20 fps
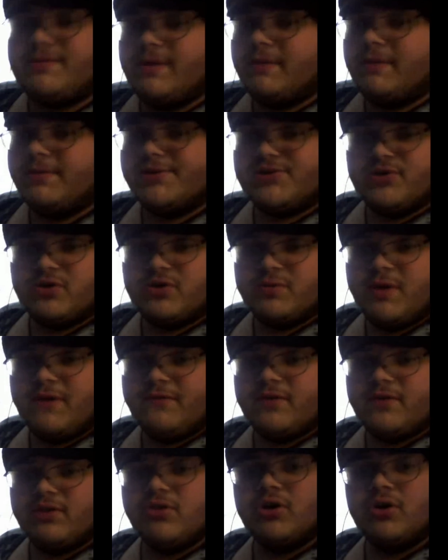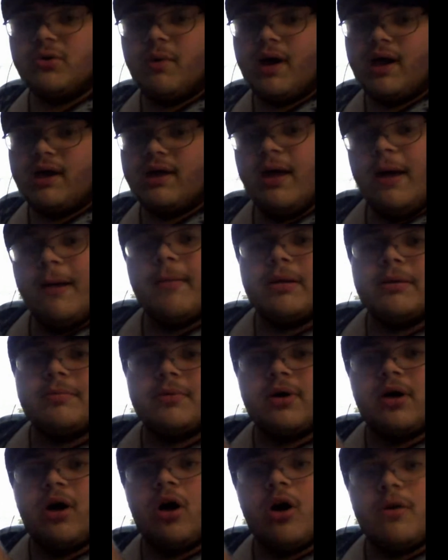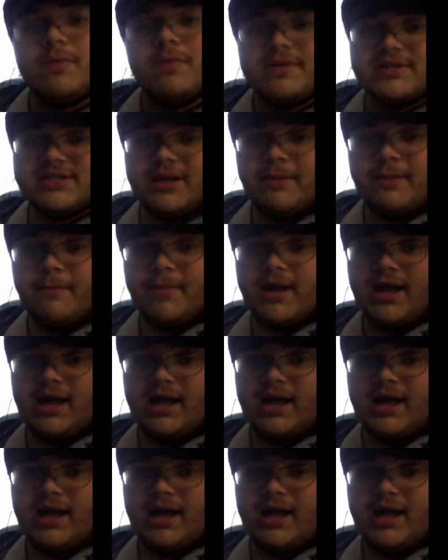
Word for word: It may be stored away for a little while, but it will always come